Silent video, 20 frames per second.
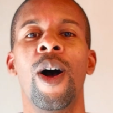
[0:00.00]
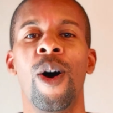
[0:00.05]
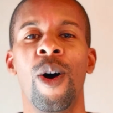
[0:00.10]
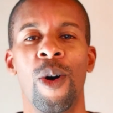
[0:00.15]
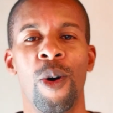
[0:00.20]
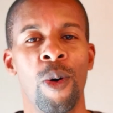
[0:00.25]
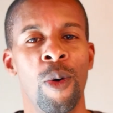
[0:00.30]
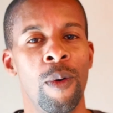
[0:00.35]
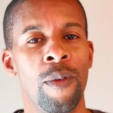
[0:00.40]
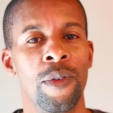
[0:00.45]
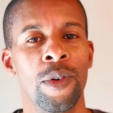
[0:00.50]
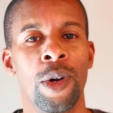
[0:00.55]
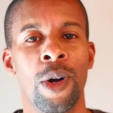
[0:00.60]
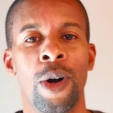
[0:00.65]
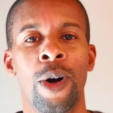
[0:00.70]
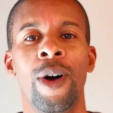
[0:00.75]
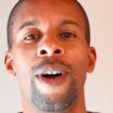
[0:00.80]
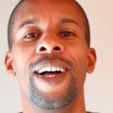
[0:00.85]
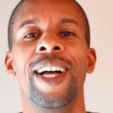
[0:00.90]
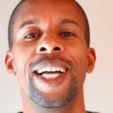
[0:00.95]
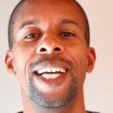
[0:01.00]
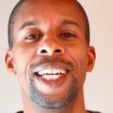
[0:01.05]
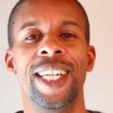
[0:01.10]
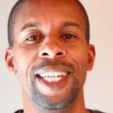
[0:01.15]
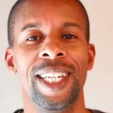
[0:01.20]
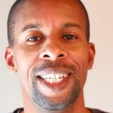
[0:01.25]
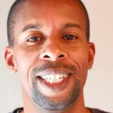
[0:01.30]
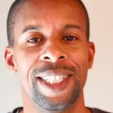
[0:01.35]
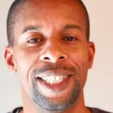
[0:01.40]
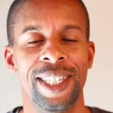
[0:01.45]
overall
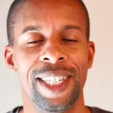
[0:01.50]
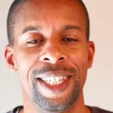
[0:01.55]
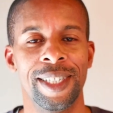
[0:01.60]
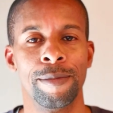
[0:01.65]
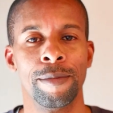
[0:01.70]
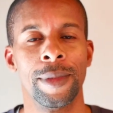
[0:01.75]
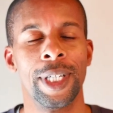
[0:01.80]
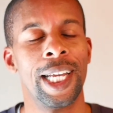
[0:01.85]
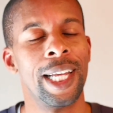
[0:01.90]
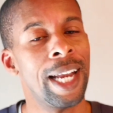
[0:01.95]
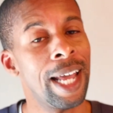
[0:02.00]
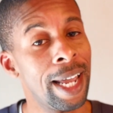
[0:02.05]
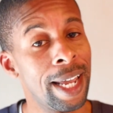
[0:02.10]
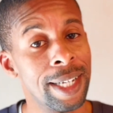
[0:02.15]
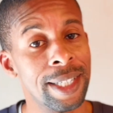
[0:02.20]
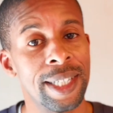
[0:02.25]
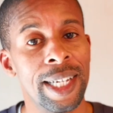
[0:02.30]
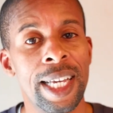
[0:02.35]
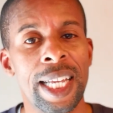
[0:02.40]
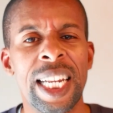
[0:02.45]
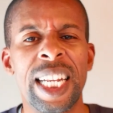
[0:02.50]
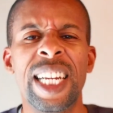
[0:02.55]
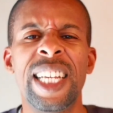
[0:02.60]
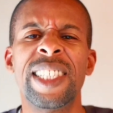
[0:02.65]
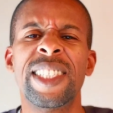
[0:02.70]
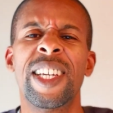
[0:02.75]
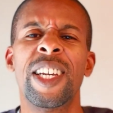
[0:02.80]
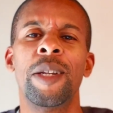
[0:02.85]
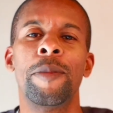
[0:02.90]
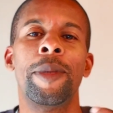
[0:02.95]
listening. Like I said, it is
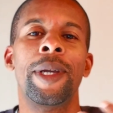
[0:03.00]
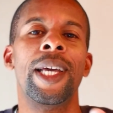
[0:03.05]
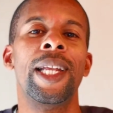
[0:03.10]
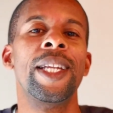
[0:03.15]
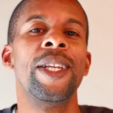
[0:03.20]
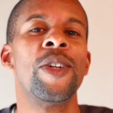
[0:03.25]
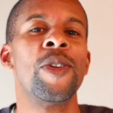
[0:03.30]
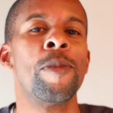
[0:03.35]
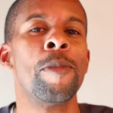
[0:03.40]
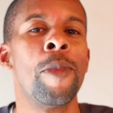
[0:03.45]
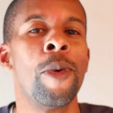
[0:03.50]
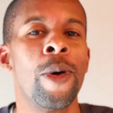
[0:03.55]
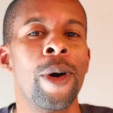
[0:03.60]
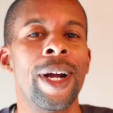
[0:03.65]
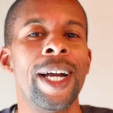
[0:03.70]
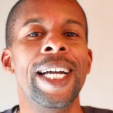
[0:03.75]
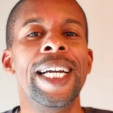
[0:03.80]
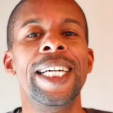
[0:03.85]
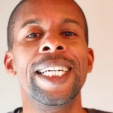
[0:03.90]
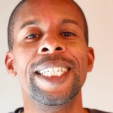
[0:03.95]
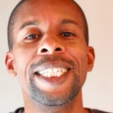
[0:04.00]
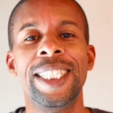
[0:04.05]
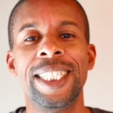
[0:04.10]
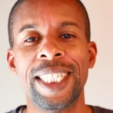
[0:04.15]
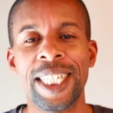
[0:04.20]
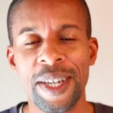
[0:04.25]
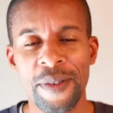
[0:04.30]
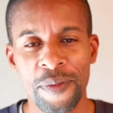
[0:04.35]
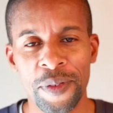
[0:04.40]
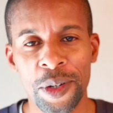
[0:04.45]
going to be a little more
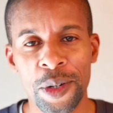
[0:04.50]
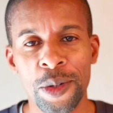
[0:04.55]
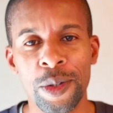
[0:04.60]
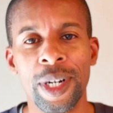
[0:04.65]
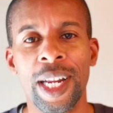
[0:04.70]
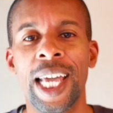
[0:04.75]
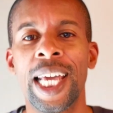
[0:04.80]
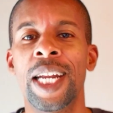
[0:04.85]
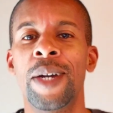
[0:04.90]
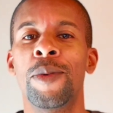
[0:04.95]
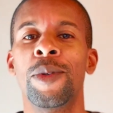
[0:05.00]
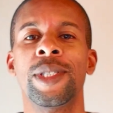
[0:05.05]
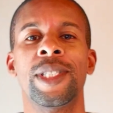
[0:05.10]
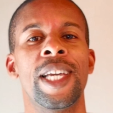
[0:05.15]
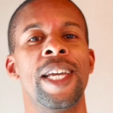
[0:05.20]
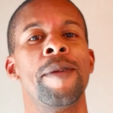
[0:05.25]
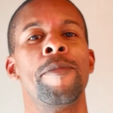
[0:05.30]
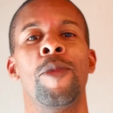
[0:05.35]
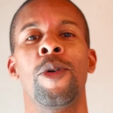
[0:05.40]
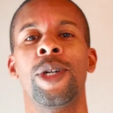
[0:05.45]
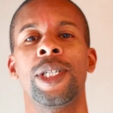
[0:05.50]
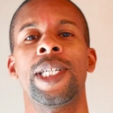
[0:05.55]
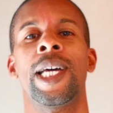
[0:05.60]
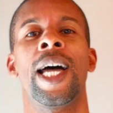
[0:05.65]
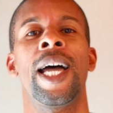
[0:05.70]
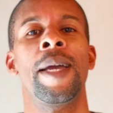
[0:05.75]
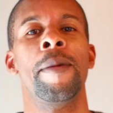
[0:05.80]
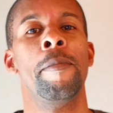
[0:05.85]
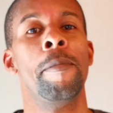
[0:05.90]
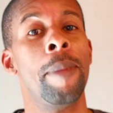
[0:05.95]
difficult and it will take more
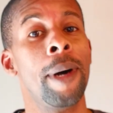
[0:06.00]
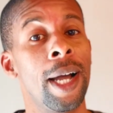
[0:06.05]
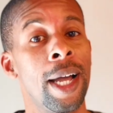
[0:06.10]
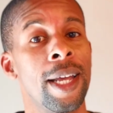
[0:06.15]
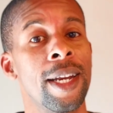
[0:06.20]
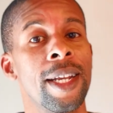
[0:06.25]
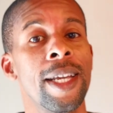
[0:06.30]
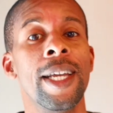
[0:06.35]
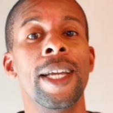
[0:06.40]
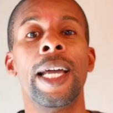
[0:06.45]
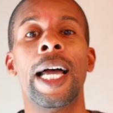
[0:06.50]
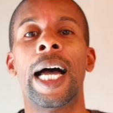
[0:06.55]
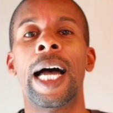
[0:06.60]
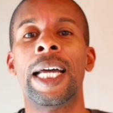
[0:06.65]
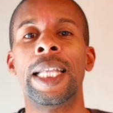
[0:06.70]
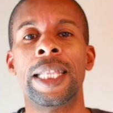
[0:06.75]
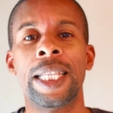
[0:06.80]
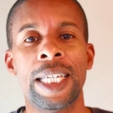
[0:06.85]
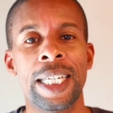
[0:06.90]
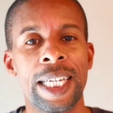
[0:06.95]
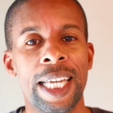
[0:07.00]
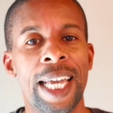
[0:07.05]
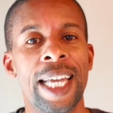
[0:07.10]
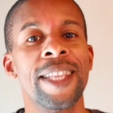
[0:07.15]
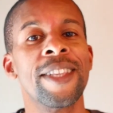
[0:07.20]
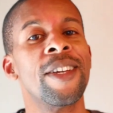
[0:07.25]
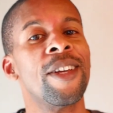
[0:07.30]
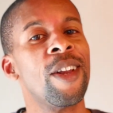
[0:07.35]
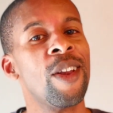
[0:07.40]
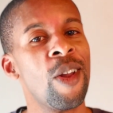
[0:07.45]
time, but I think in
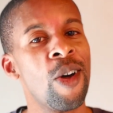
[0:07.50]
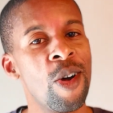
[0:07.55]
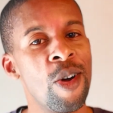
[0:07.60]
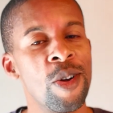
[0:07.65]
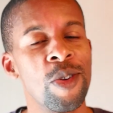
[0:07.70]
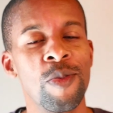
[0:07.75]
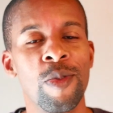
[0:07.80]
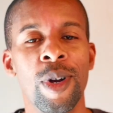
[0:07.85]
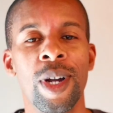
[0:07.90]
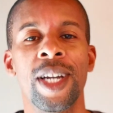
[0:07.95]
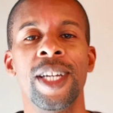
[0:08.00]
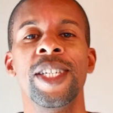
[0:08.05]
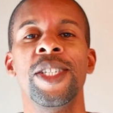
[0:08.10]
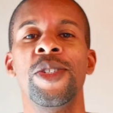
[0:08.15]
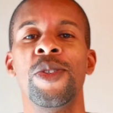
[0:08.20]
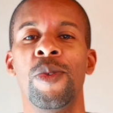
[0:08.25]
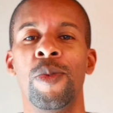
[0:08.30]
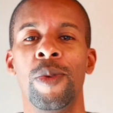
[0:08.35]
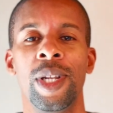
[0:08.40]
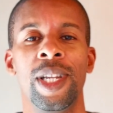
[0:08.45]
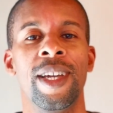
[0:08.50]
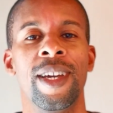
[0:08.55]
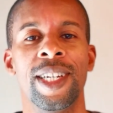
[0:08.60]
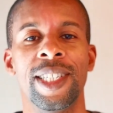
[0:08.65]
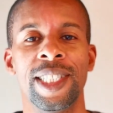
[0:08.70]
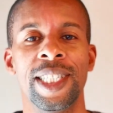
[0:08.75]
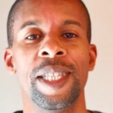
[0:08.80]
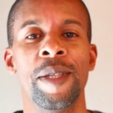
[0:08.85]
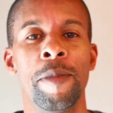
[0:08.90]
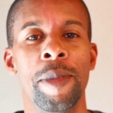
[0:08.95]
the long run, you're really going to see
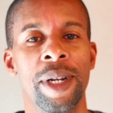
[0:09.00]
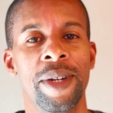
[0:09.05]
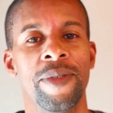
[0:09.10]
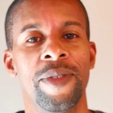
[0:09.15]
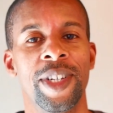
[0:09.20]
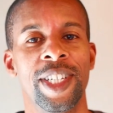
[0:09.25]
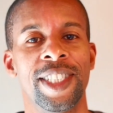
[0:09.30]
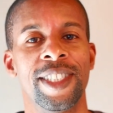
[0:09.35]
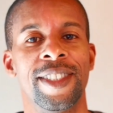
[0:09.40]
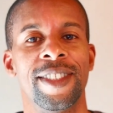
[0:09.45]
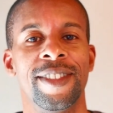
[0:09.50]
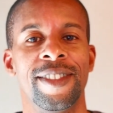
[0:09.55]
the benefits.